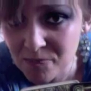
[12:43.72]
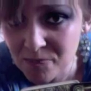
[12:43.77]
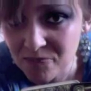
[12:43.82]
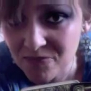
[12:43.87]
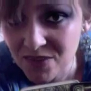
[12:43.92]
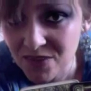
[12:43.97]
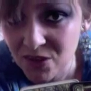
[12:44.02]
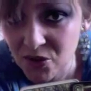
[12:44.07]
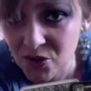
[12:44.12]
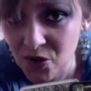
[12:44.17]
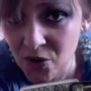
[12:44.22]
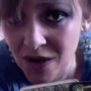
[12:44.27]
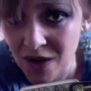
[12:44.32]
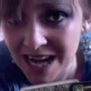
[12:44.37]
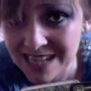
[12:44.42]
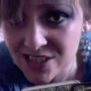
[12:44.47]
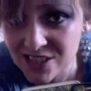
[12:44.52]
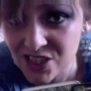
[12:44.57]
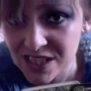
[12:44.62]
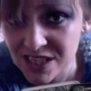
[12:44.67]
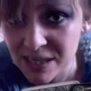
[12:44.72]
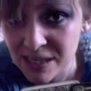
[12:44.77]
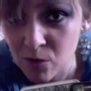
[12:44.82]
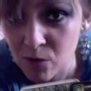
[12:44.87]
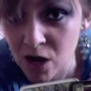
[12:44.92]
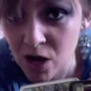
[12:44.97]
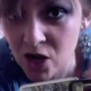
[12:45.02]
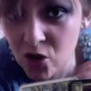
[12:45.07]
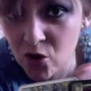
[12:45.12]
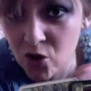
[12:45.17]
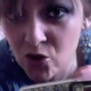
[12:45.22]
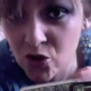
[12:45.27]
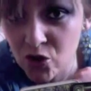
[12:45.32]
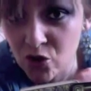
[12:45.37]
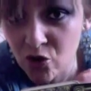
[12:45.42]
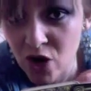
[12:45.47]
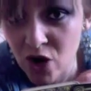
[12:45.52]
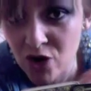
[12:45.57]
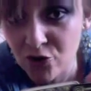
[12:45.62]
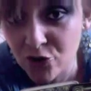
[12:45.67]
you know, actually work on
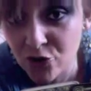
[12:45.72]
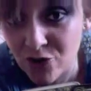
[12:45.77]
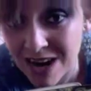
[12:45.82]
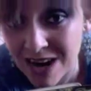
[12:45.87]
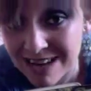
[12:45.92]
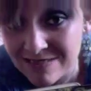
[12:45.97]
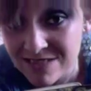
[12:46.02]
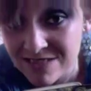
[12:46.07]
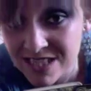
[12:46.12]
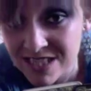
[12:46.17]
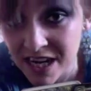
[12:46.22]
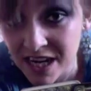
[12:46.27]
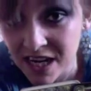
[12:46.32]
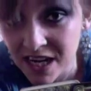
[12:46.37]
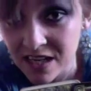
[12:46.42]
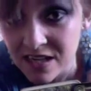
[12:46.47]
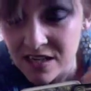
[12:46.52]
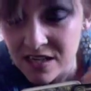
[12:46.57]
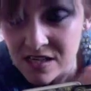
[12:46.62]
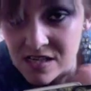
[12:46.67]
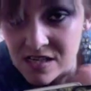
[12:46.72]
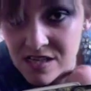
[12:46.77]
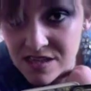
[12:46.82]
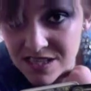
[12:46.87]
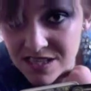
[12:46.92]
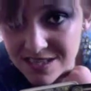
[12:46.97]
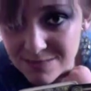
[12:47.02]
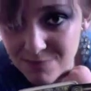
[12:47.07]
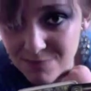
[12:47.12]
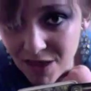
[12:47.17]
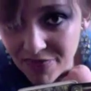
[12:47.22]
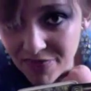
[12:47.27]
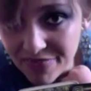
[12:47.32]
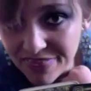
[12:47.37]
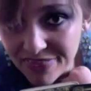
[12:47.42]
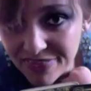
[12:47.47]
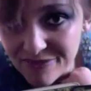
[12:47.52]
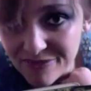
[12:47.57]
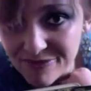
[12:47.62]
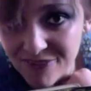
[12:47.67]
your own grounding this month
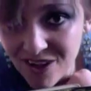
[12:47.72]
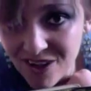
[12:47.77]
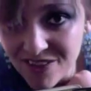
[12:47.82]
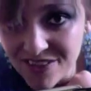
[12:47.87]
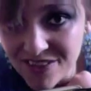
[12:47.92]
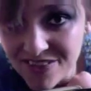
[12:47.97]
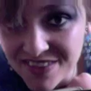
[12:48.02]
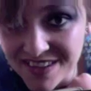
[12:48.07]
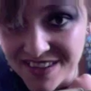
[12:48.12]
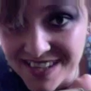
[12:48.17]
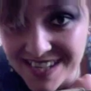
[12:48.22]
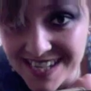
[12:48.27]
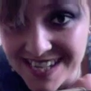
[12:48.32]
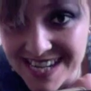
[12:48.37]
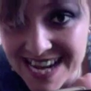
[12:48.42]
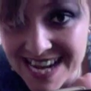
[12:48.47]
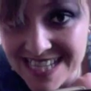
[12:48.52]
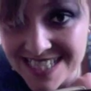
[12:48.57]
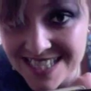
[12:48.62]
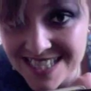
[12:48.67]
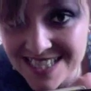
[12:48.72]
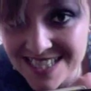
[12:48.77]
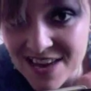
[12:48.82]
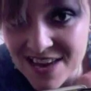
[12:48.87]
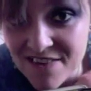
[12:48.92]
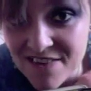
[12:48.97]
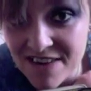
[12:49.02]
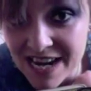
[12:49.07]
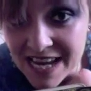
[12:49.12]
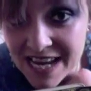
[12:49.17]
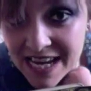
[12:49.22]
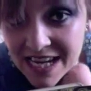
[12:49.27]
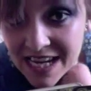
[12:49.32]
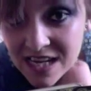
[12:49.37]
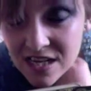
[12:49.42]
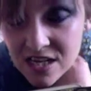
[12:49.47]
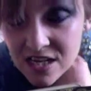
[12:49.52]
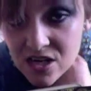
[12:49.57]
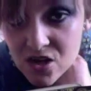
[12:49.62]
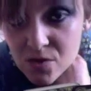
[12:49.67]
rather than necessarily
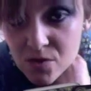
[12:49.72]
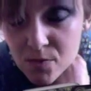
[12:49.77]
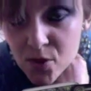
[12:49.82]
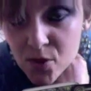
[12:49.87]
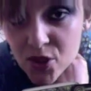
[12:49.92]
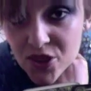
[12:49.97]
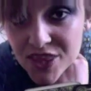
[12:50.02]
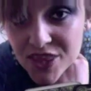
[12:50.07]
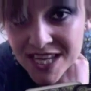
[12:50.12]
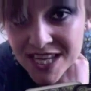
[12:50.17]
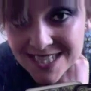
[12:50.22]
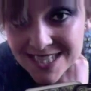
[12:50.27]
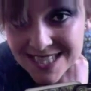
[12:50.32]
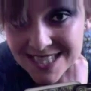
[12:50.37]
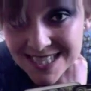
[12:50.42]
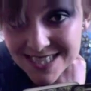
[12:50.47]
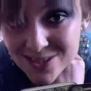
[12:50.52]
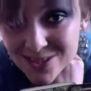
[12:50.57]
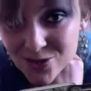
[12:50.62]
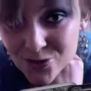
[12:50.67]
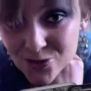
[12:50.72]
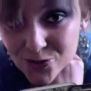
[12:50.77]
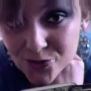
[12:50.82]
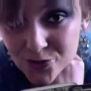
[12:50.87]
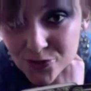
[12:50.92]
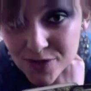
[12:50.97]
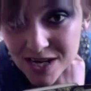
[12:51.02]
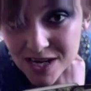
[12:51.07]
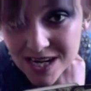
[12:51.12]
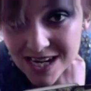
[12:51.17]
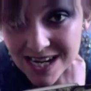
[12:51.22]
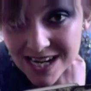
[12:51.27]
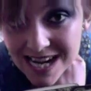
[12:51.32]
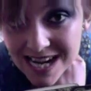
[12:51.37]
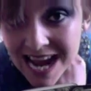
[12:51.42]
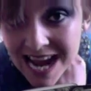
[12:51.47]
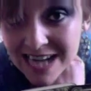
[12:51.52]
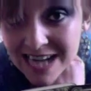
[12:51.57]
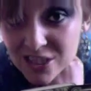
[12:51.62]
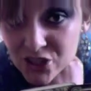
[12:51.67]
put things into
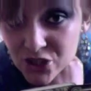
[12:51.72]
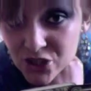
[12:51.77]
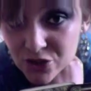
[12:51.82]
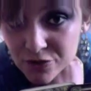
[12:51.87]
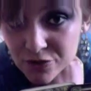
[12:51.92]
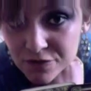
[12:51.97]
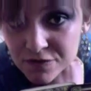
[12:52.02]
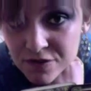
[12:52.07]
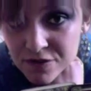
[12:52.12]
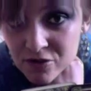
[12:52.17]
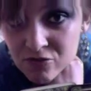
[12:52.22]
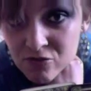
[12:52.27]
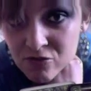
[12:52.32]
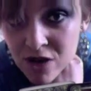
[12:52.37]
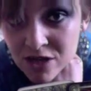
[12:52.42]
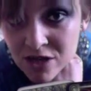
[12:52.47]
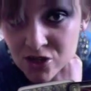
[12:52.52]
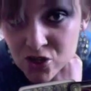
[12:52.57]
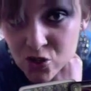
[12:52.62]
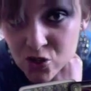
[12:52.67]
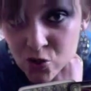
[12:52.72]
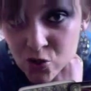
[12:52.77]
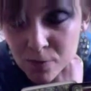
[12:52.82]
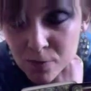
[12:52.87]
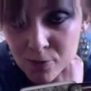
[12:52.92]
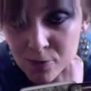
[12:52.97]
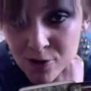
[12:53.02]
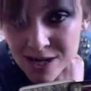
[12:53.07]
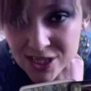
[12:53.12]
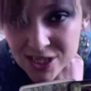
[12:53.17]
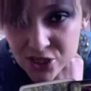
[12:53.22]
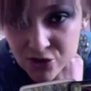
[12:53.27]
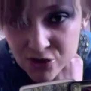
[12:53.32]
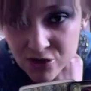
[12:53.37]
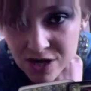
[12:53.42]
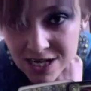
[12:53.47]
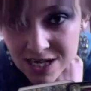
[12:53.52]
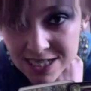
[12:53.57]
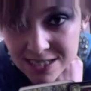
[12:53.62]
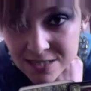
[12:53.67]
action or feel rushed or
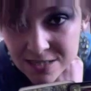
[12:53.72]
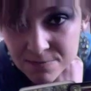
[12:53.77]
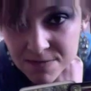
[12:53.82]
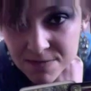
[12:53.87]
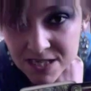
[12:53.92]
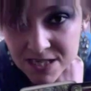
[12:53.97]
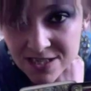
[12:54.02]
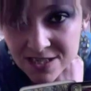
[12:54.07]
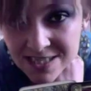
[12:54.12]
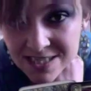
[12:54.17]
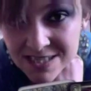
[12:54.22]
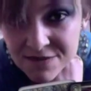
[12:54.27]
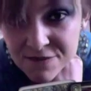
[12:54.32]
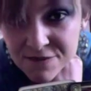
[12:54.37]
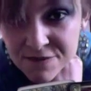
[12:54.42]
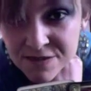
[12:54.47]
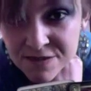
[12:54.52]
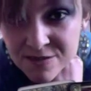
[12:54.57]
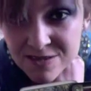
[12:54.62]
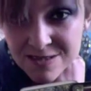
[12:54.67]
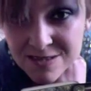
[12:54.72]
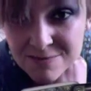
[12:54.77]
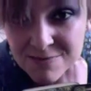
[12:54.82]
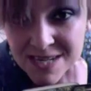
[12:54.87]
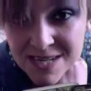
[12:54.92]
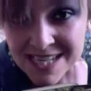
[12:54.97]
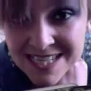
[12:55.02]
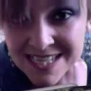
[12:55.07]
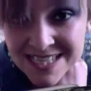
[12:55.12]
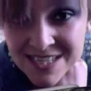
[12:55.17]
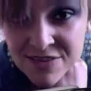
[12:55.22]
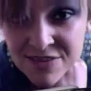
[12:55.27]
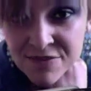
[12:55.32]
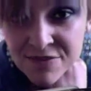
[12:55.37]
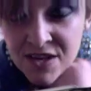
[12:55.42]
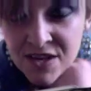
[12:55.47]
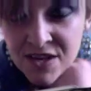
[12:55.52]
pressurized, because it feels to me as if